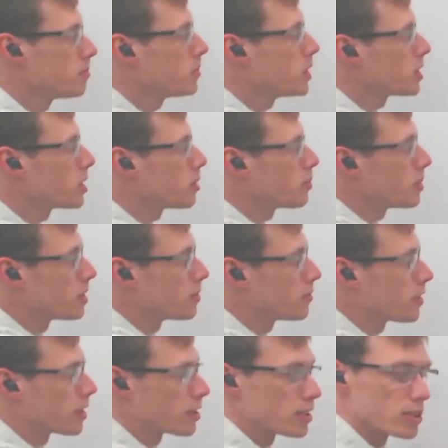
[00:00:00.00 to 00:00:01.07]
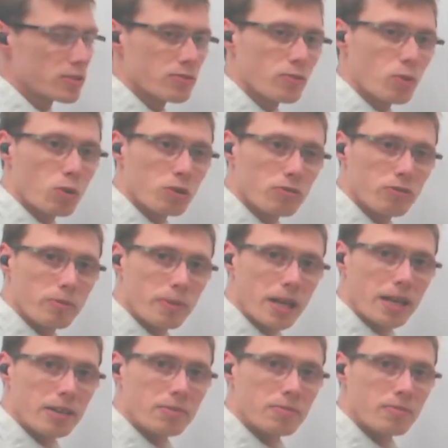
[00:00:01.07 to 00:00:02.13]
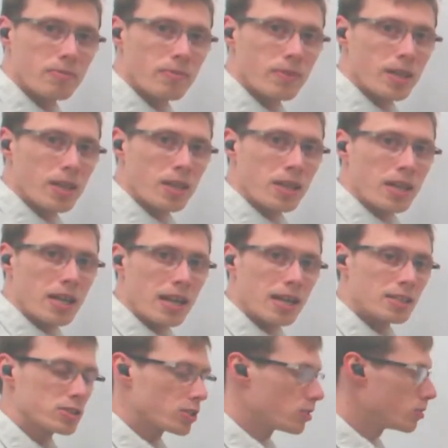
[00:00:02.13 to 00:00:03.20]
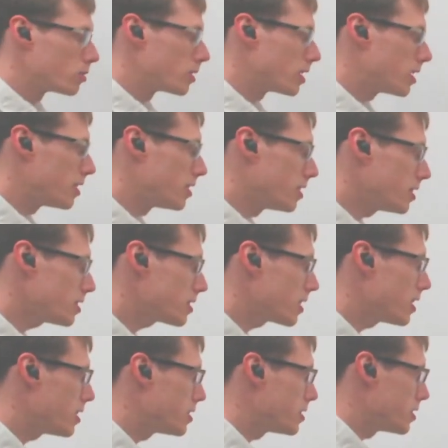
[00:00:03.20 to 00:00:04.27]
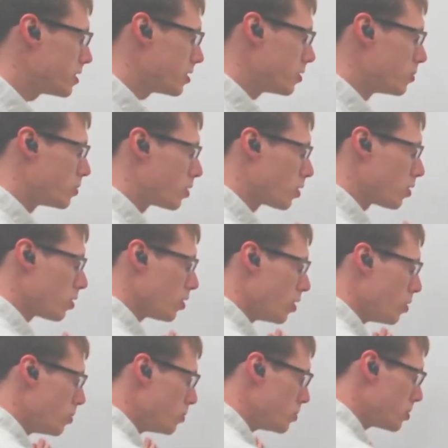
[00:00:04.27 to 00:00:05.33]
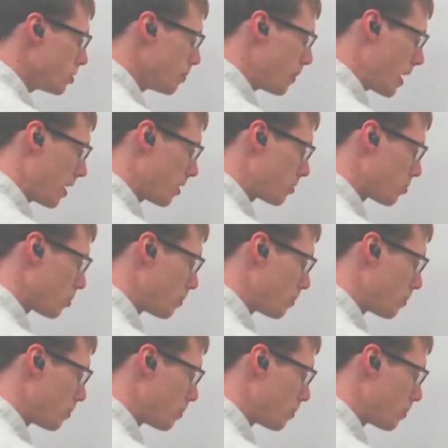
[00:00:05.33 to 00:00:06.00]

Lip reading: pick up the effect, this fork from A. And so in this case, you close the backdoor